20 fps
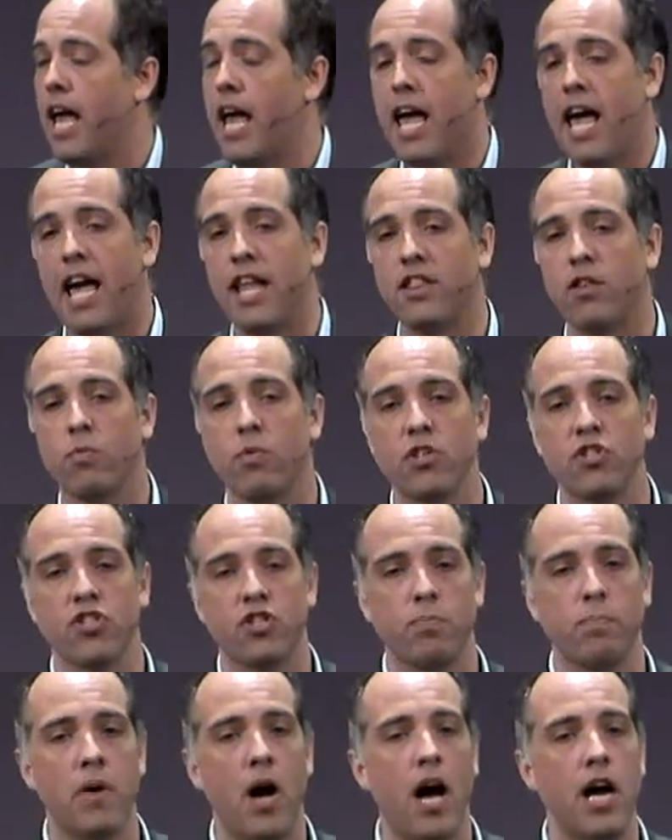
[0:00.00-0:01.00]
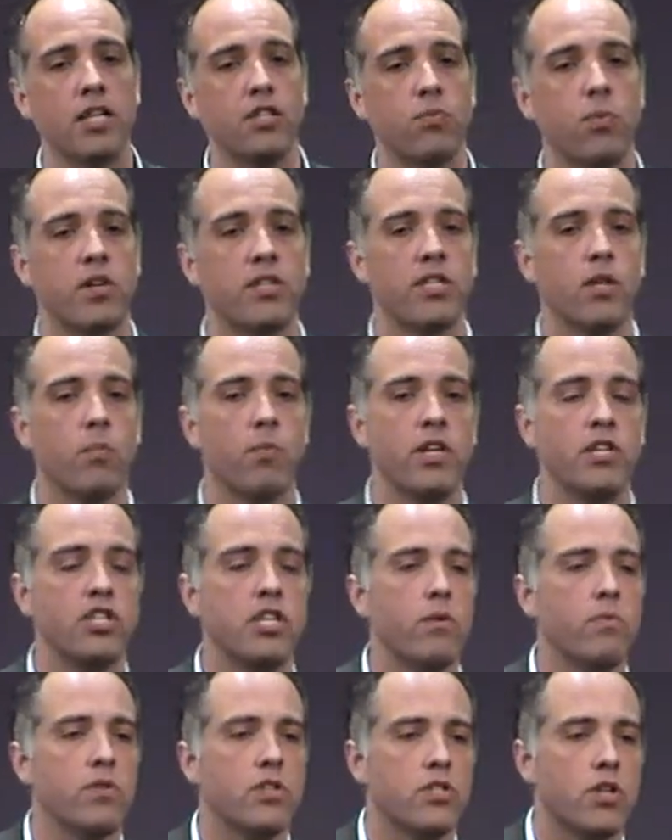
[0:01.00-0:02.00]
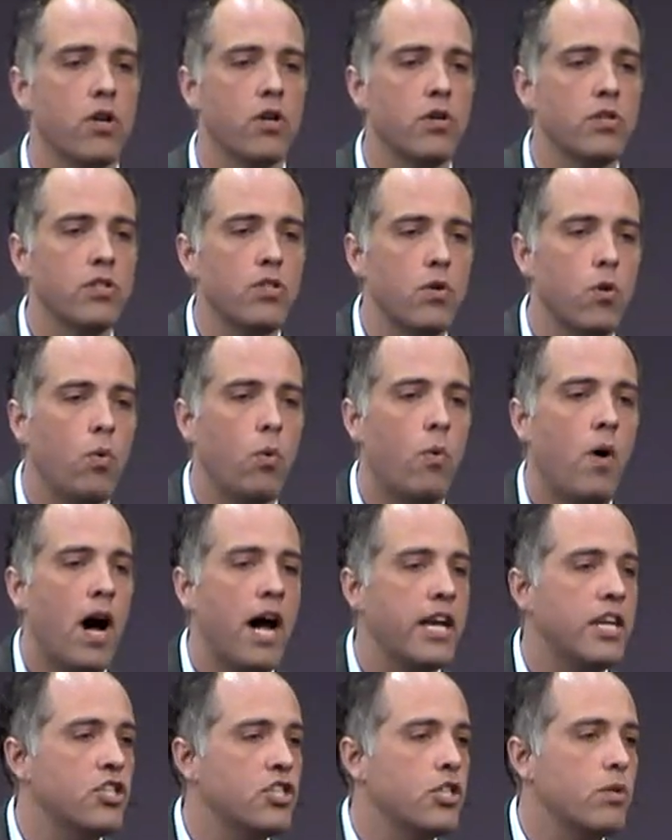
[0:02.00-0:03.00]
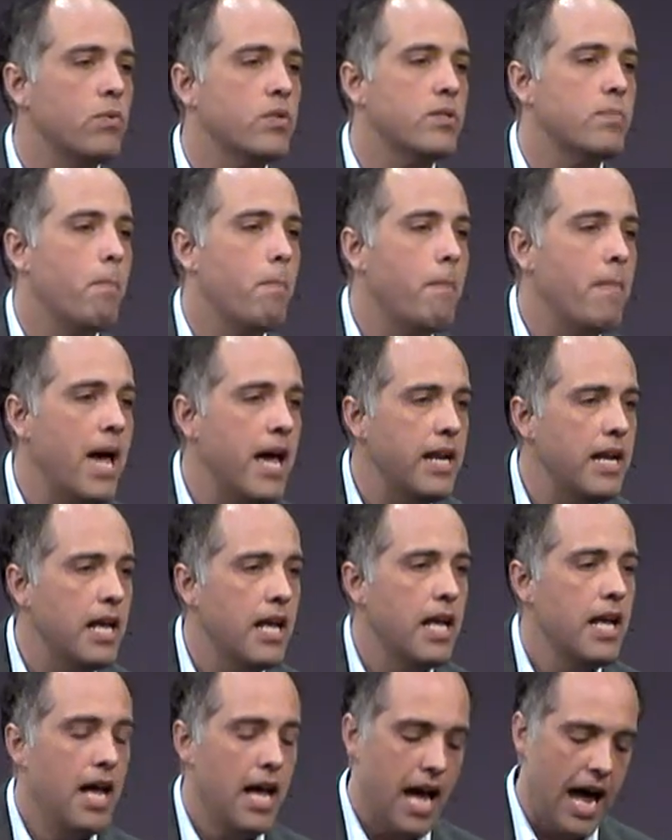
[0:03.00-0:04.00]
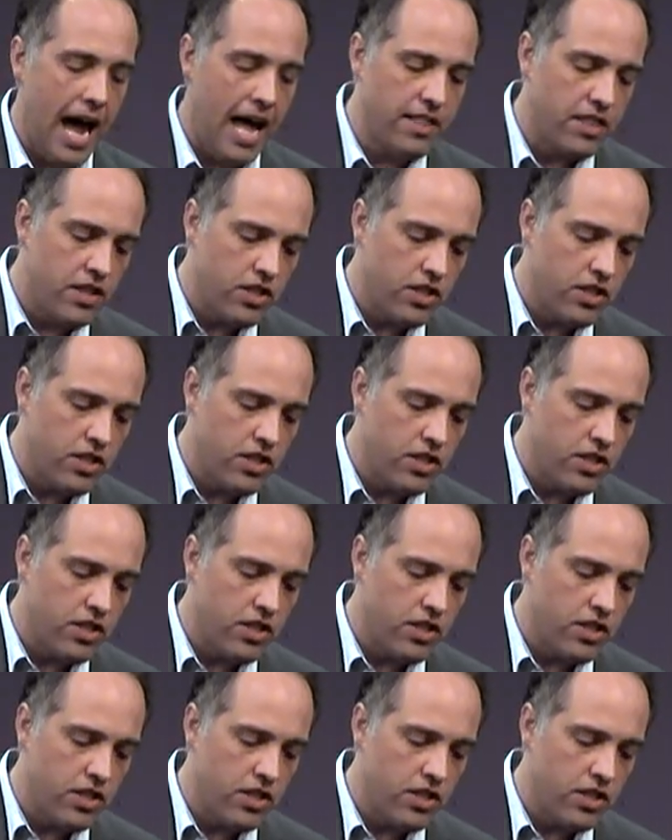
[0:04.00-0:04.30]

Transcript: And the response was that when she returned to Hawaii, she was met at the